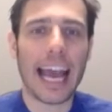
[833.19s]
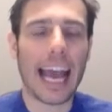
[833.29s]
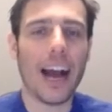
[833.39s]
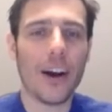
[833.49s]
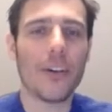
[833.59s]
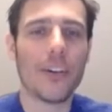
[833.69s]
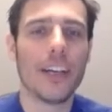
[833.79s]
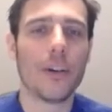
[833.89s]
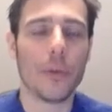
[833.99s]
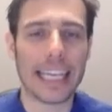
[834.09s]
how
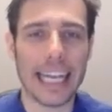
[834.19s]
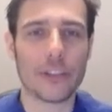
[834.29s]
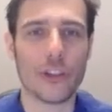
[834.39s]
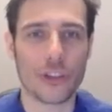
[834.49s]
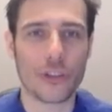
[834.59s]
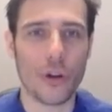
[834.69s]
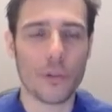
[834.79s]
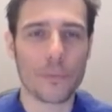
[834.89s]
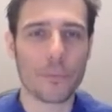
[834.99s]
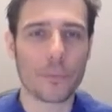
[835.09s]
we connect to the
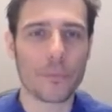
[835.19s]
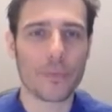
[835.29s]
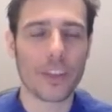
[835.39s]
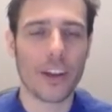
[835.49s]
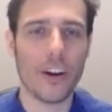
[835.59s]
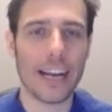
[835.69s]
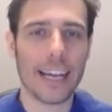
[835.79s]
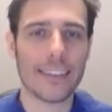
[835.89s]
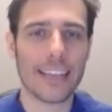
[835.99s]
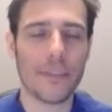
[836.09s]
soul. All right,
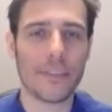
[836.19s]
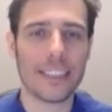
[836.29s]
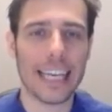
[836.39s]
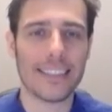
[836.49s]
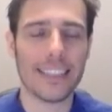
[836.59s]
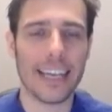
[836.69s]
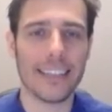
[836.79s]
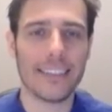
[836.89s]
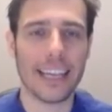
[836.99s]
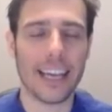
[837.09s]
guys, have a fantastic day. Take care.